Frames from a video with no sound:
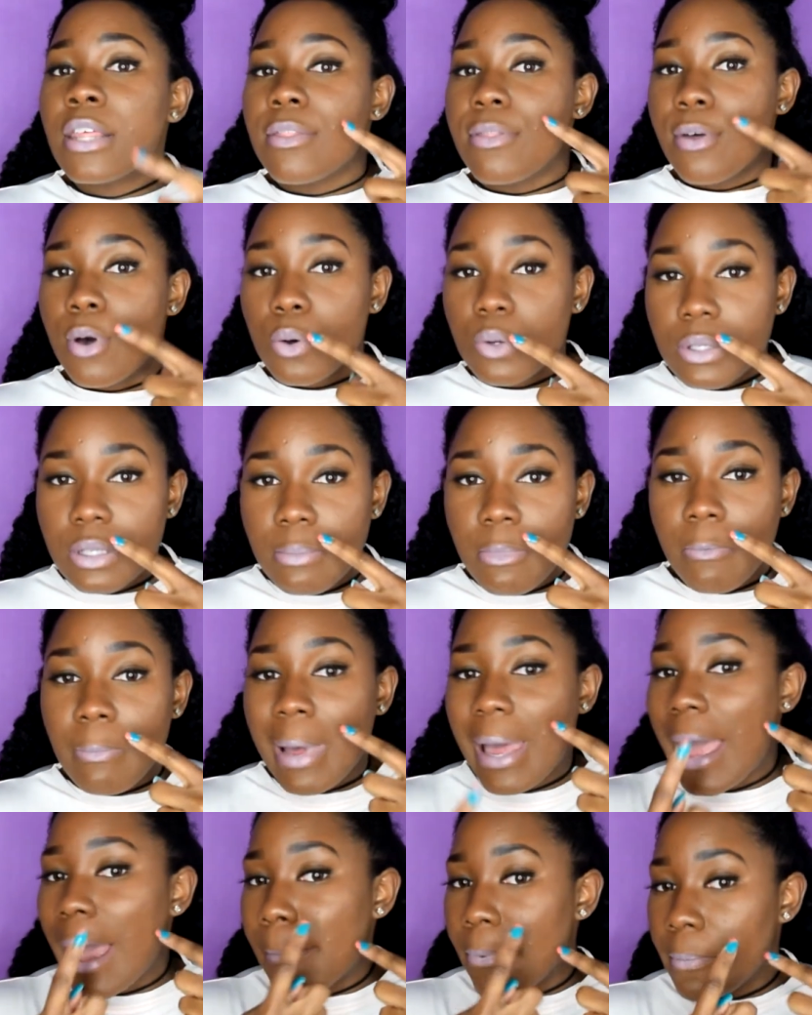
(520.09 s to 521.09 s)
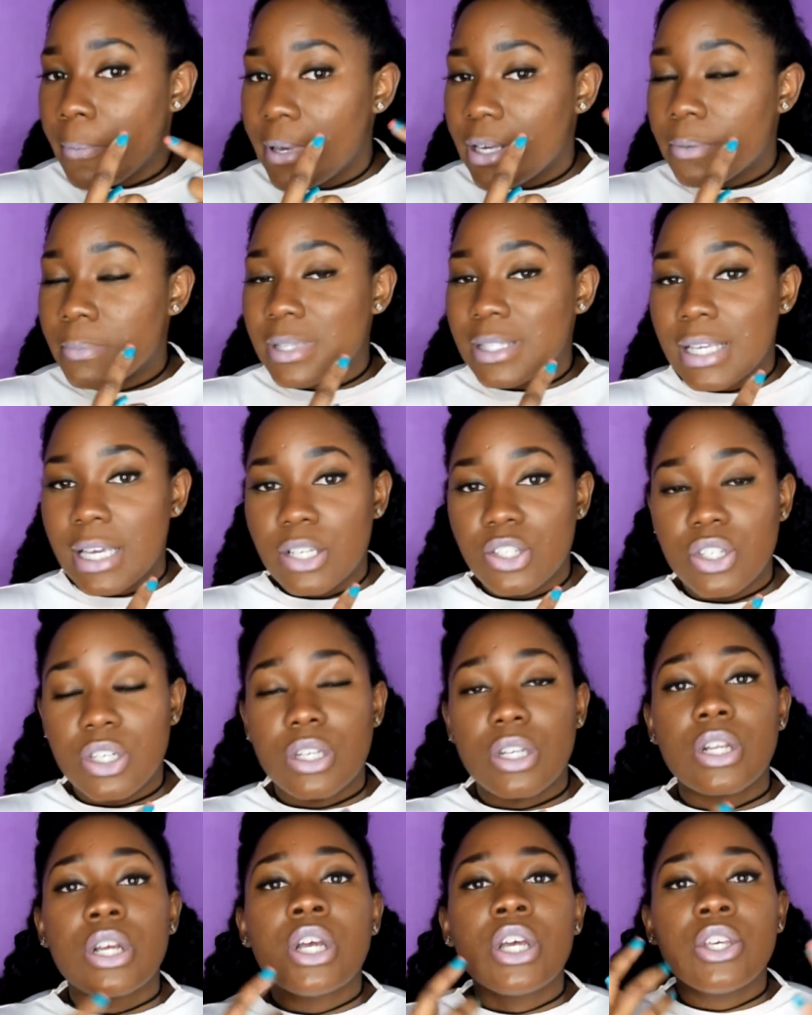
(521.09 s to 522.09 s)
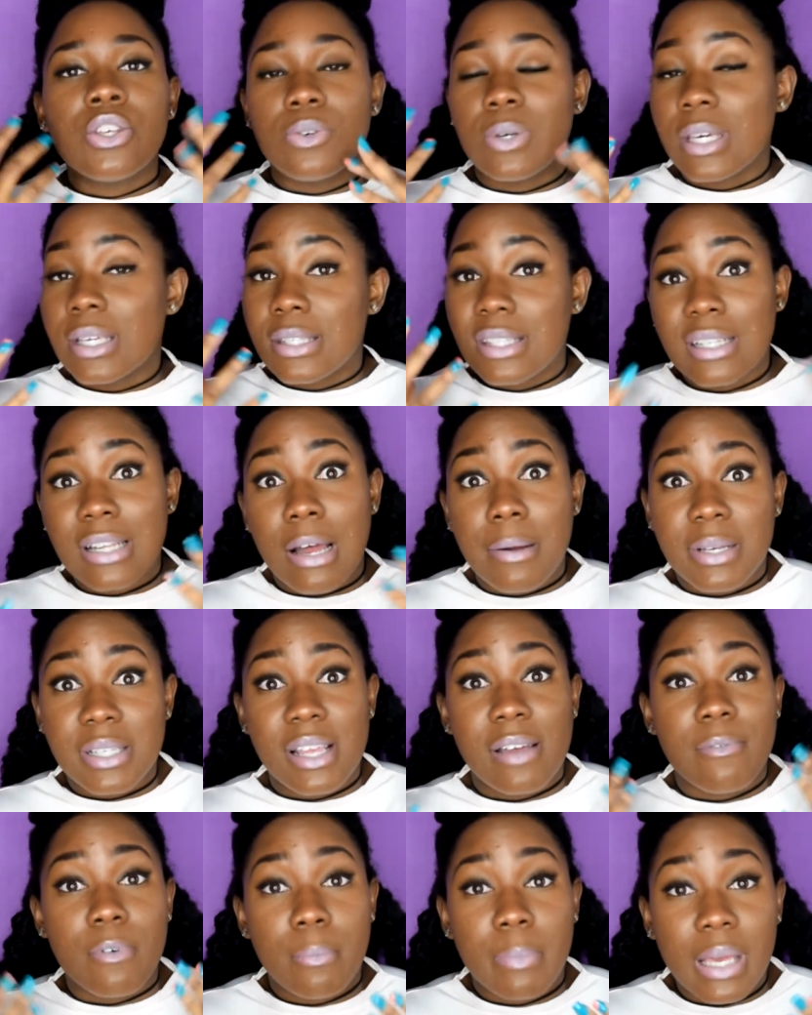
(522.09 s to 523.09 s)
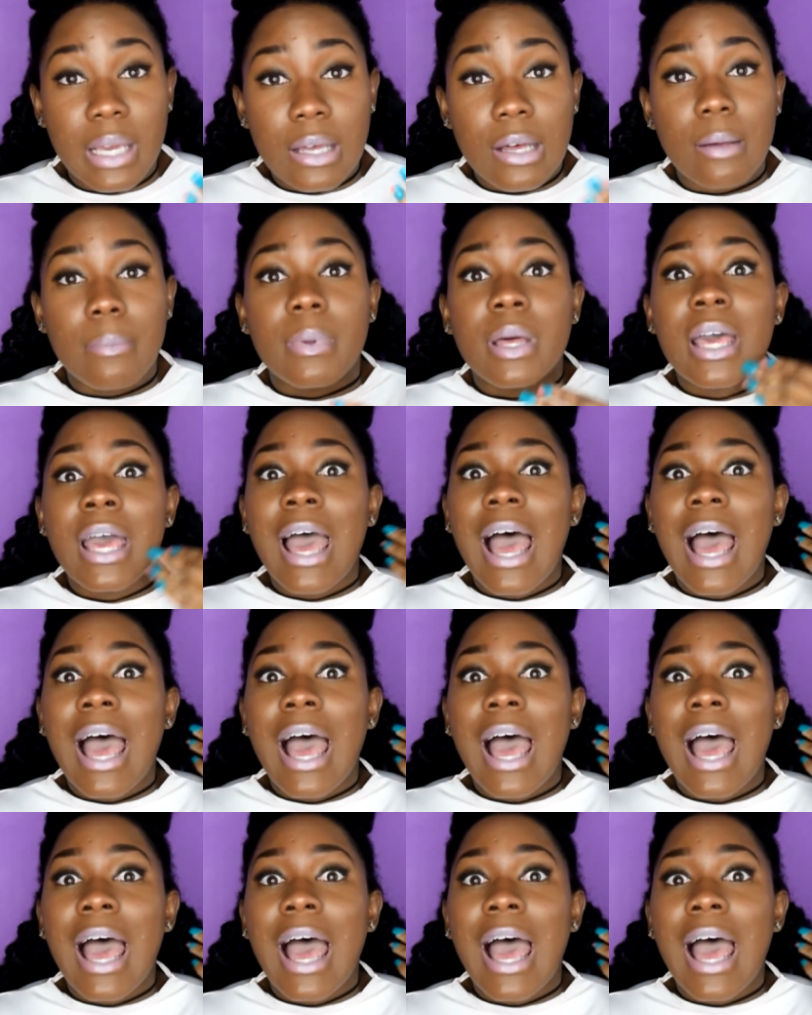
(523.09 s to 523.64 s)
Though some of my hyperpigmentation, you can't see now because I have on makeup,